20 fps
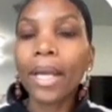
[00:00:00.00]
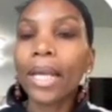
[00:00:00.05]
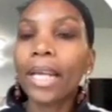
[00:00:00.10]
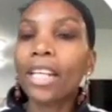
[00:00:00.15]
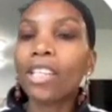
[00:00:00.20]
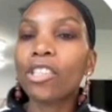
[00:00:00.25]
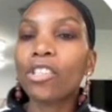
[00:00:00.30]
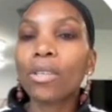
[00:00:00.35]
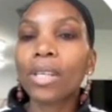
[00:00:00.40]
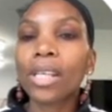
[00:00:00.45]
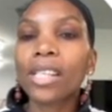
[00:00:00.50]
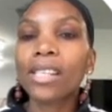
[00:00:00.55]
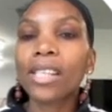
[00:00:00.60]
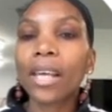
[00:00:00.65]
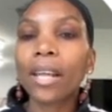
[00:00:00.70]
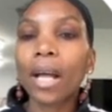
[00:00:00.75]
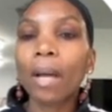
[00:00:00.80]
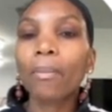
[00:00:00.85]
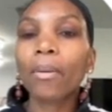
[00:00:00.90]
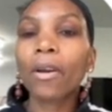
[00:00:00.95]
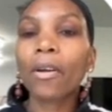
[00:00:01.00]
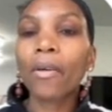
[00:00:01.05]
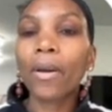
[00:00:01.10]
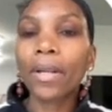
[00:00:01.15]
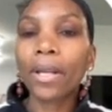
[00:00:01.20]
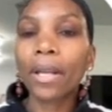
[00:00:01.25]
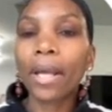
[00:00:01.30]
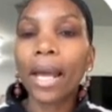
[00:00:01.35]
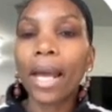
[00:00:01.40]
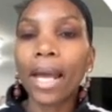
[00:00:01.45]
is you can set up
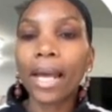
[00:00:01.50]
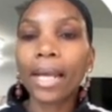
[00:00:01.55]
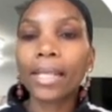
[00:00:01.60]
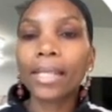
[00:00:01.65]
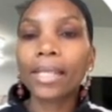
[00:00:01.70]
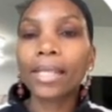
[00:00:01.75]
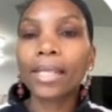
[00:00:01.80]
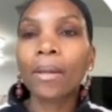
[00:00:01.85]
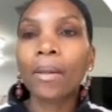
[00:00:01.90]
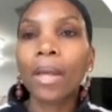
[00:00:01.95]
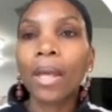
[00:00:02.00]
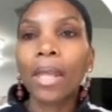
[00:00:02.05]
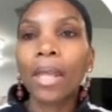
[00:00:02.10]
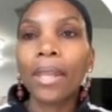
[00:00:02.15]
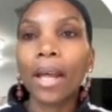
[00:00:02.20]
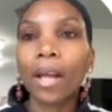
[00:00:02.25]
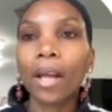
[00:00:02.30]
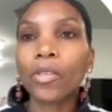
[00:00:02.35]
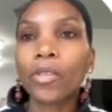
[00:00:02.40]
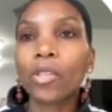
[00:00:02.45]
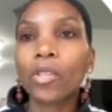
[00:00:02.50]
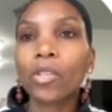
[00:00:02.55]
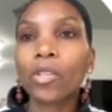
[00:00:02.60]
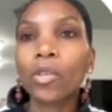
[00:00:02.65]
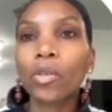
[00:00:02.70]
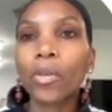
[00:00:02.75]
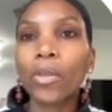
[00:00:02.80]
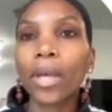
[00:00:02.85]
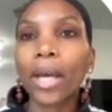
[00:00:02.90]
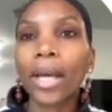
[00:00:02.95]
credit ads. Now, to
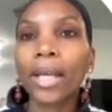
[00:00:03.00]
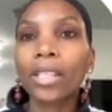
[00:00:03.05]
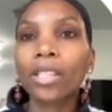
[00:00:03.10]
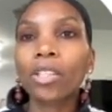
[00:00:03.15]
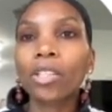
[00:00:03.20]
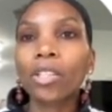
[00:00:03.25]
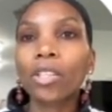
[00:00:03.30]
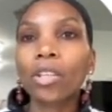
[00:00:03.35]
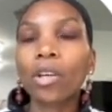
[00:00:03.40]
do that, you